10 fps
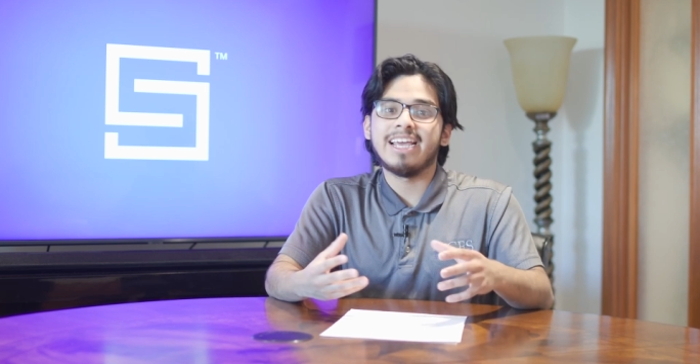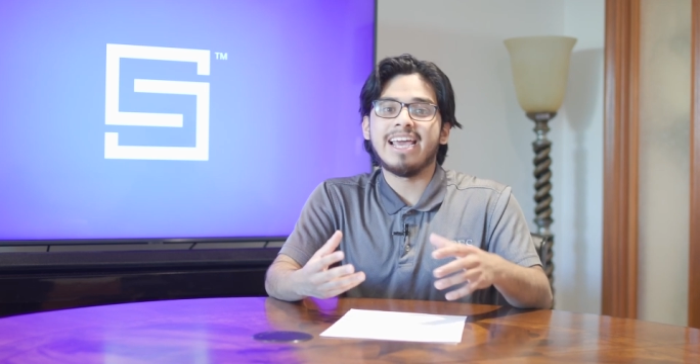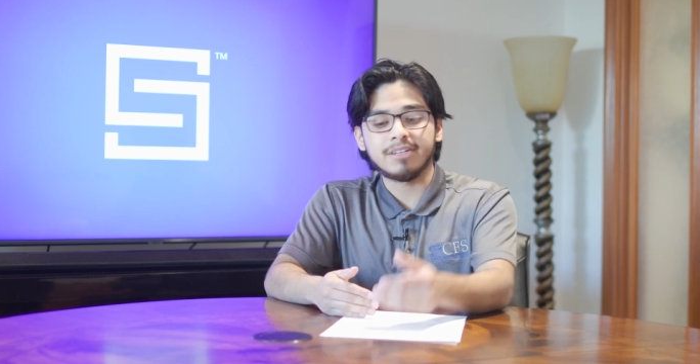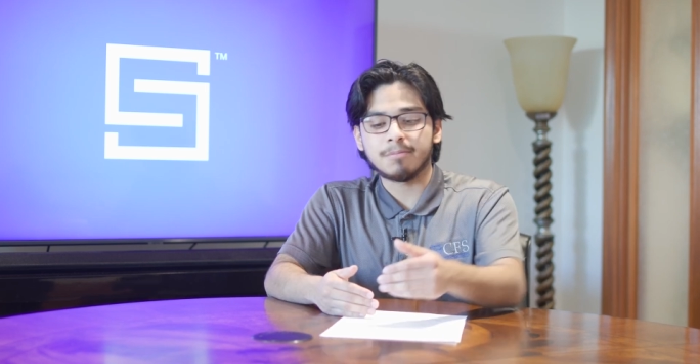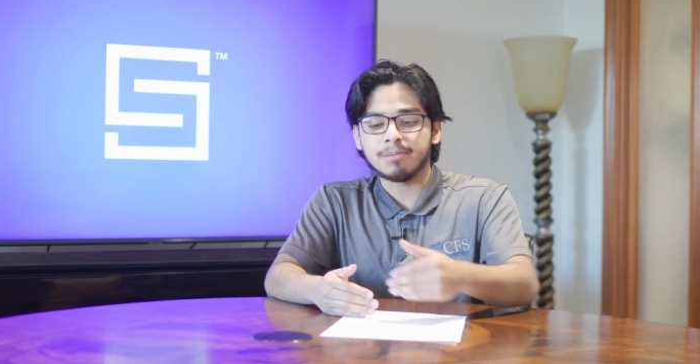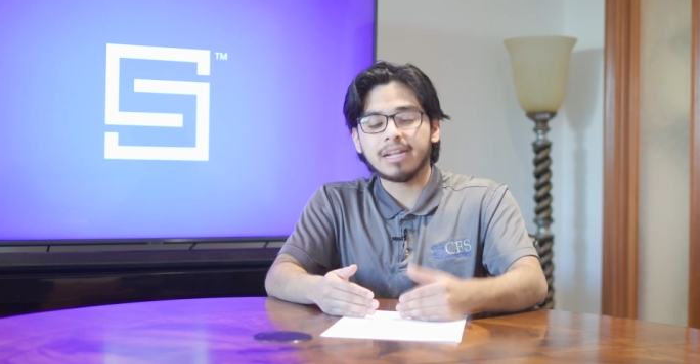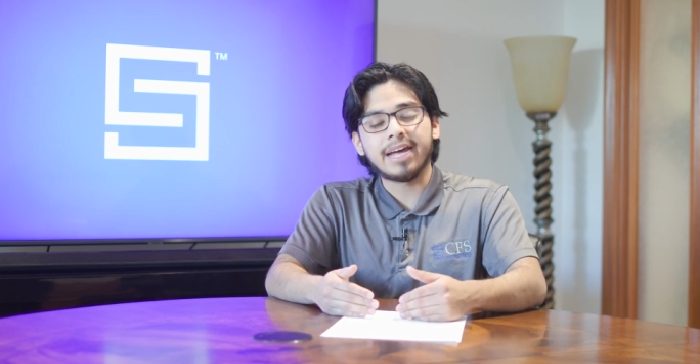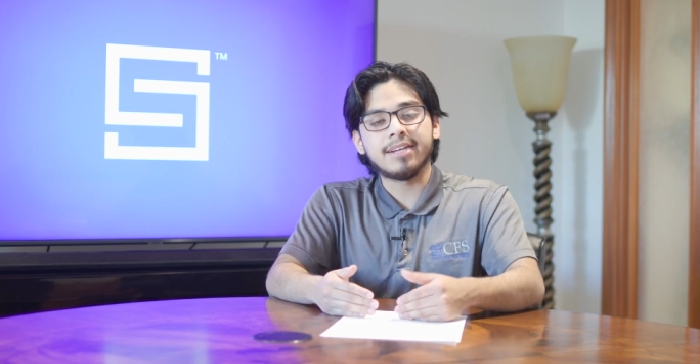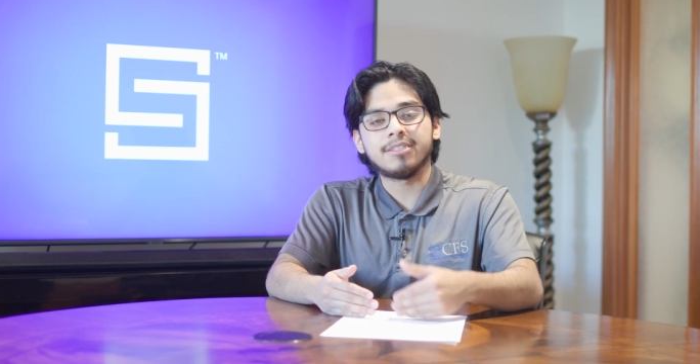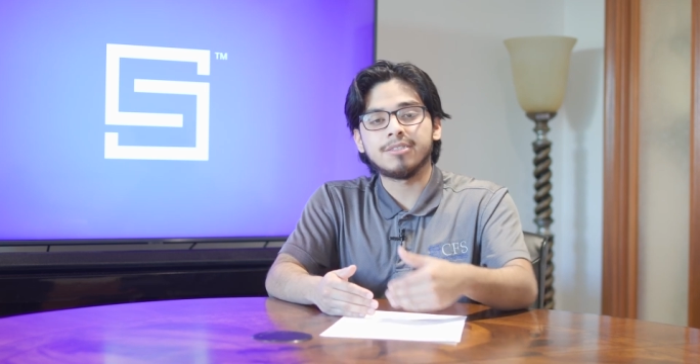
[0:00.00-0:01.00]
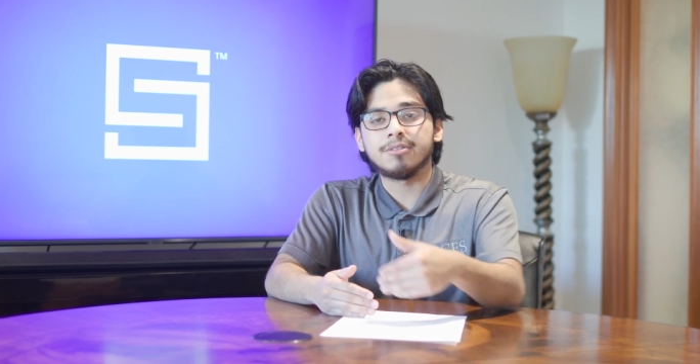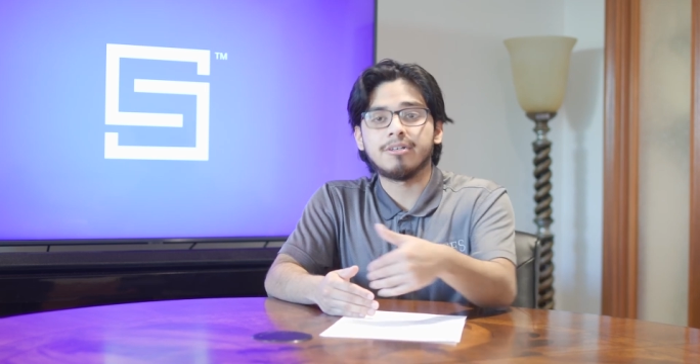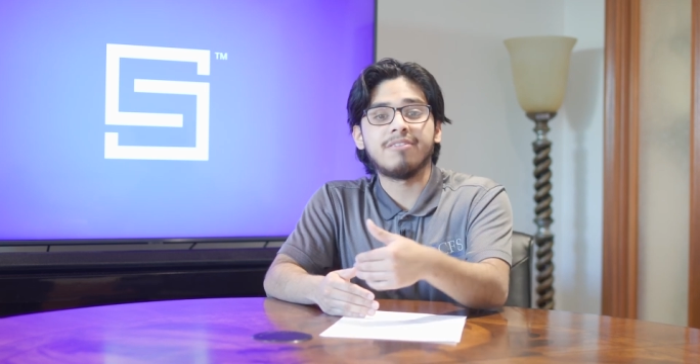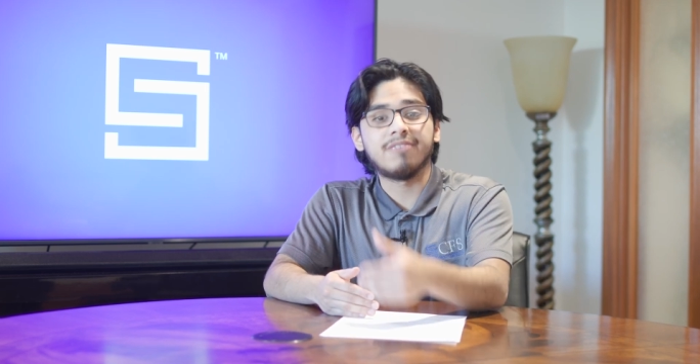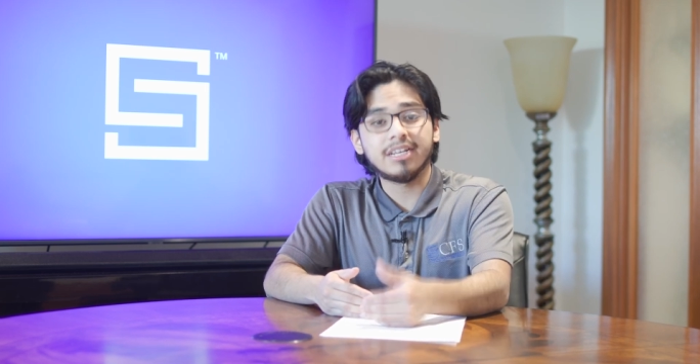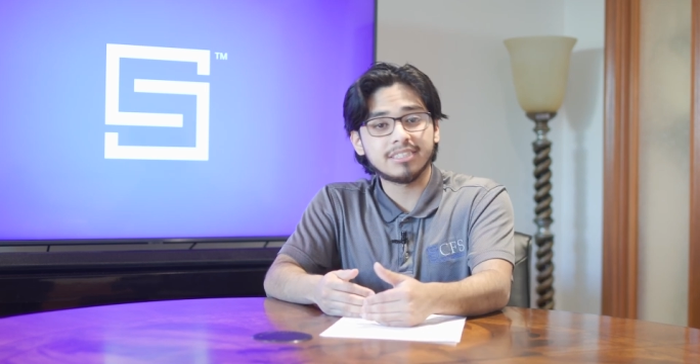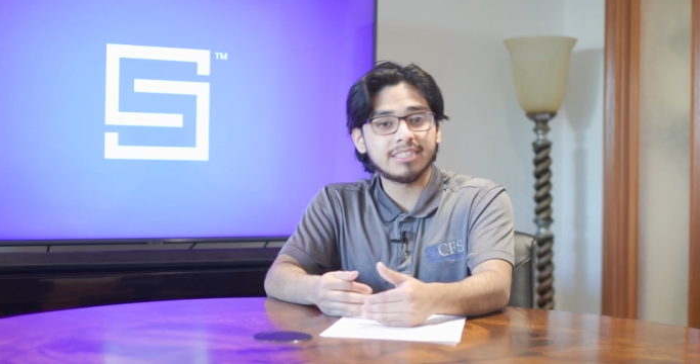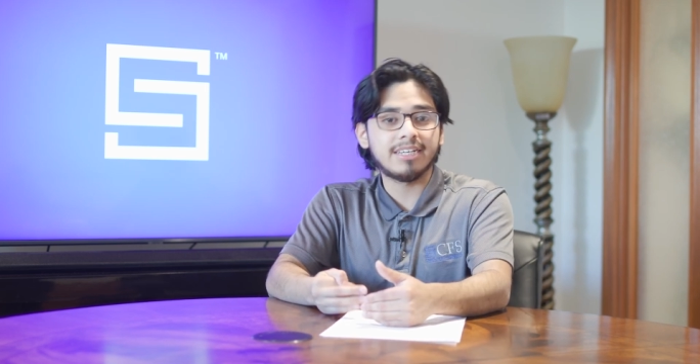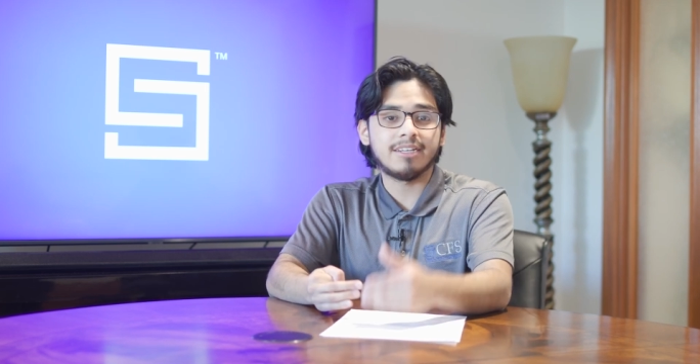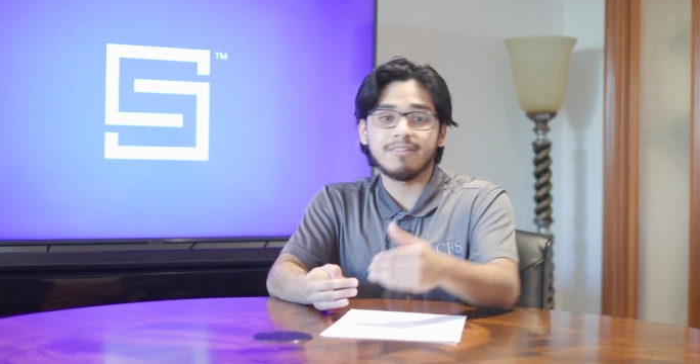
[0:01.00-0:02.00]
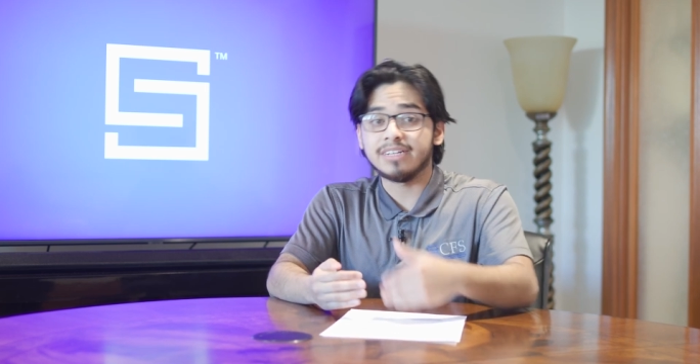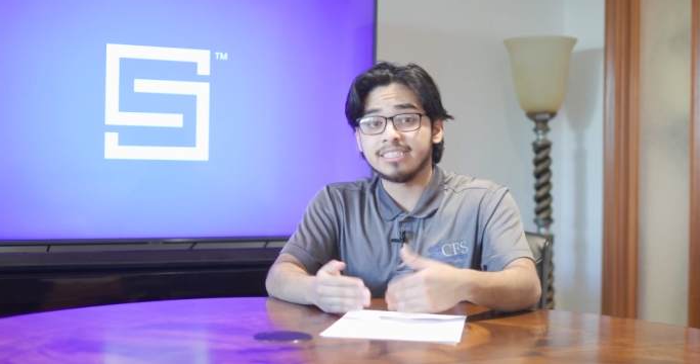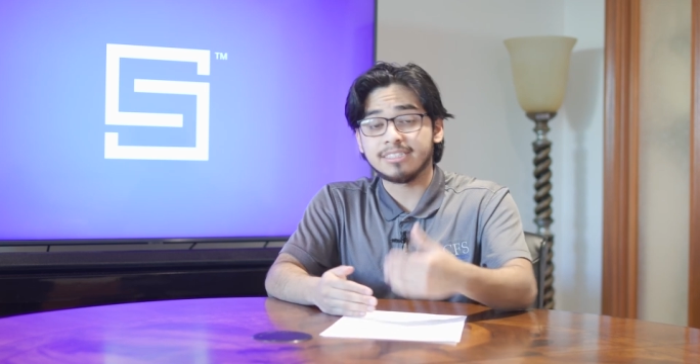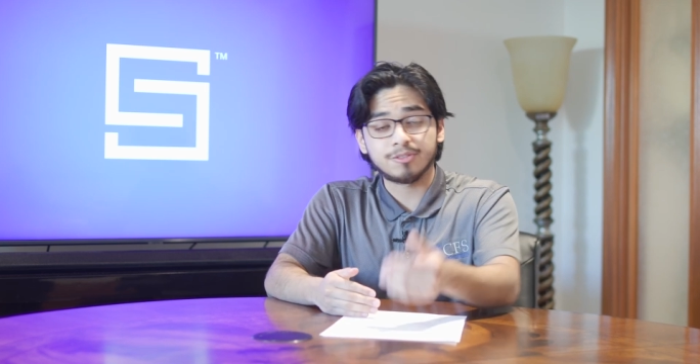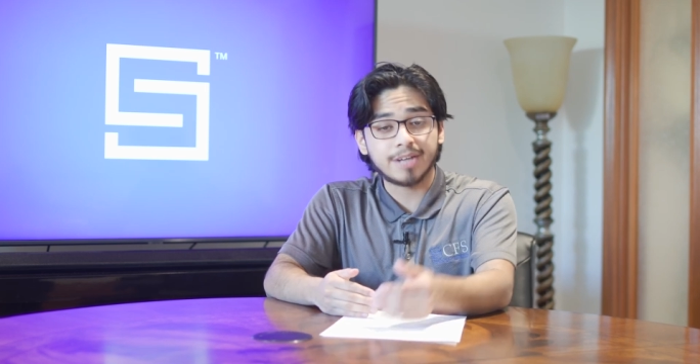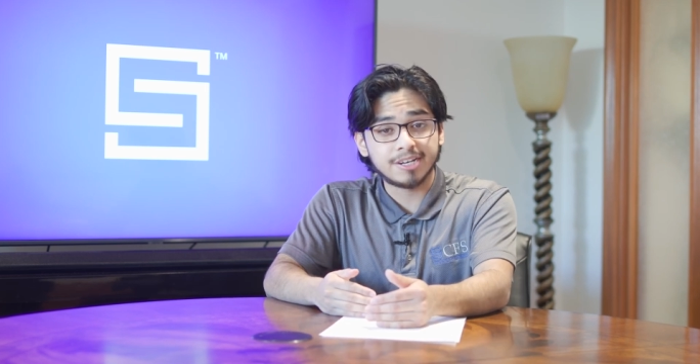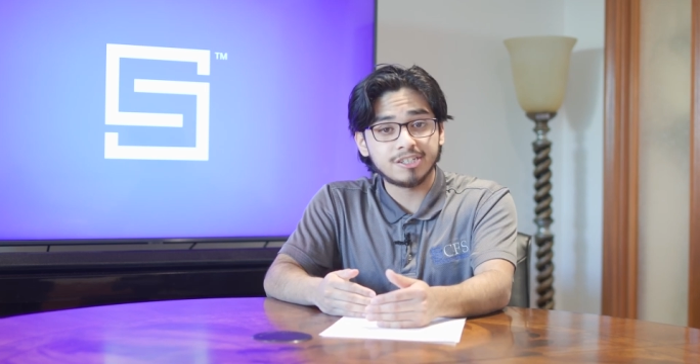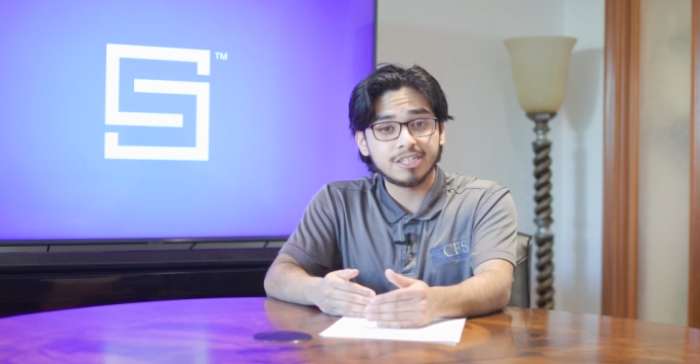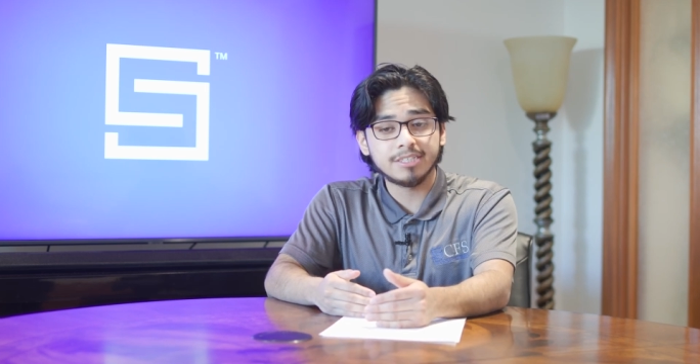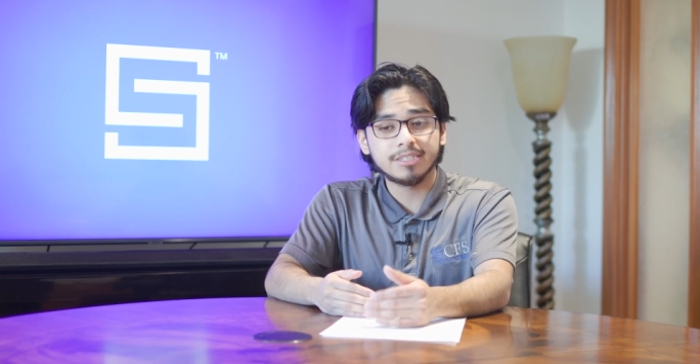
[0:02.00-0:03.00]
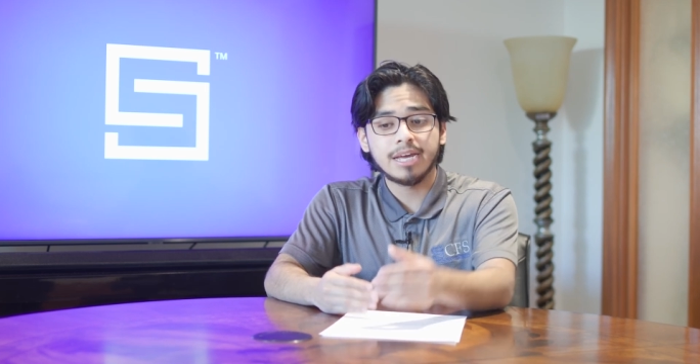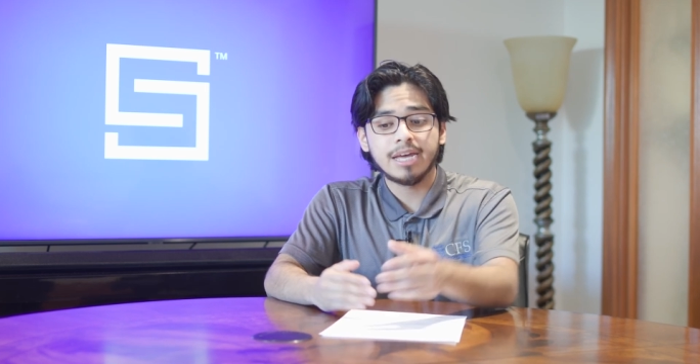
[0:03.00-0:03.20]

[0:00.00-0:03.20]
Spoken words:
and apply it to investing and investing strategies,